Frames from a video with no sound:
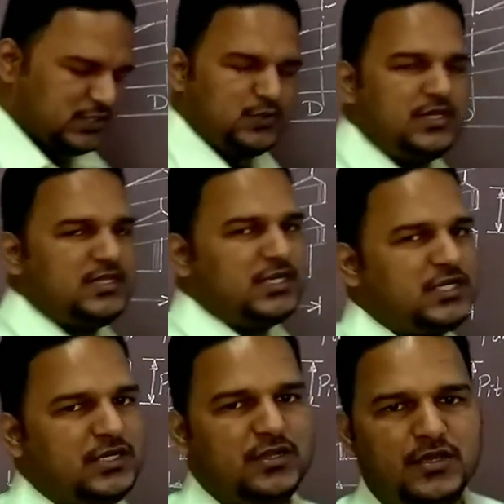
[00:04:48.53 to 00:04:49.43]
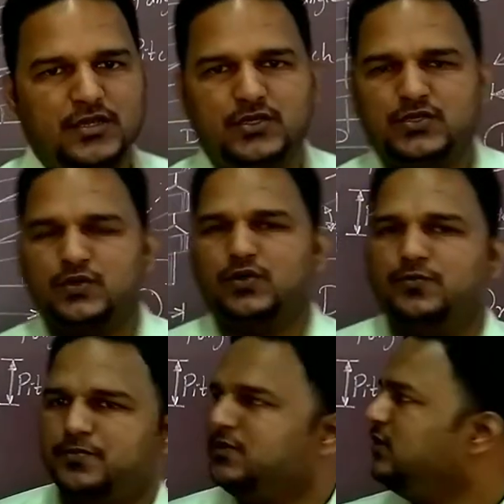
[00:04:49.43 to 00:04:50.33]
this today's lecture so
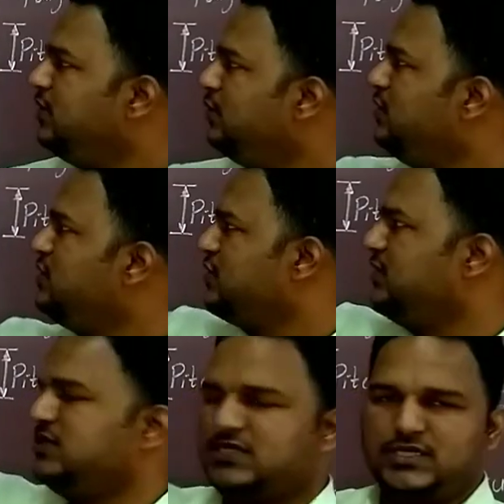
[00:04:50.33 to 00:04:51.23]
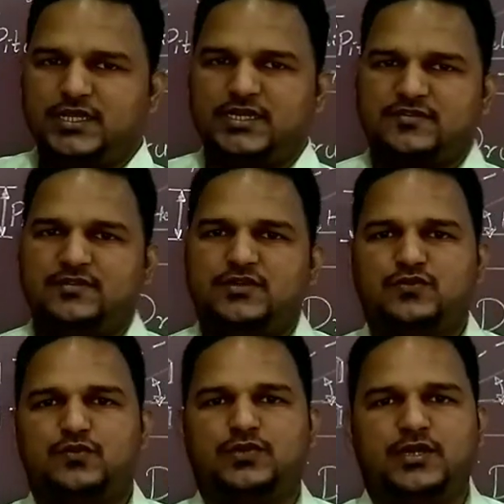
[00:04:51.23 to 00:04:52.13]
hope uh, you will enjoy this errors in the
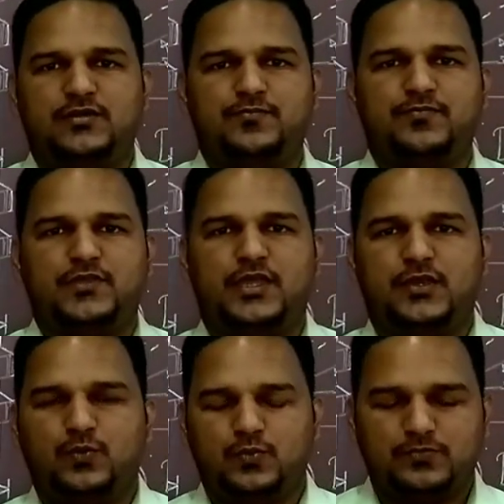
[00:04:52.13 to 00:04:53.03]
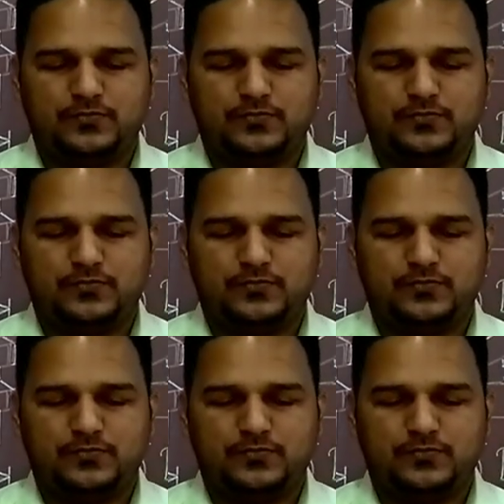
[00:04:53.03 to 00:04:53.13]
screw thread thank you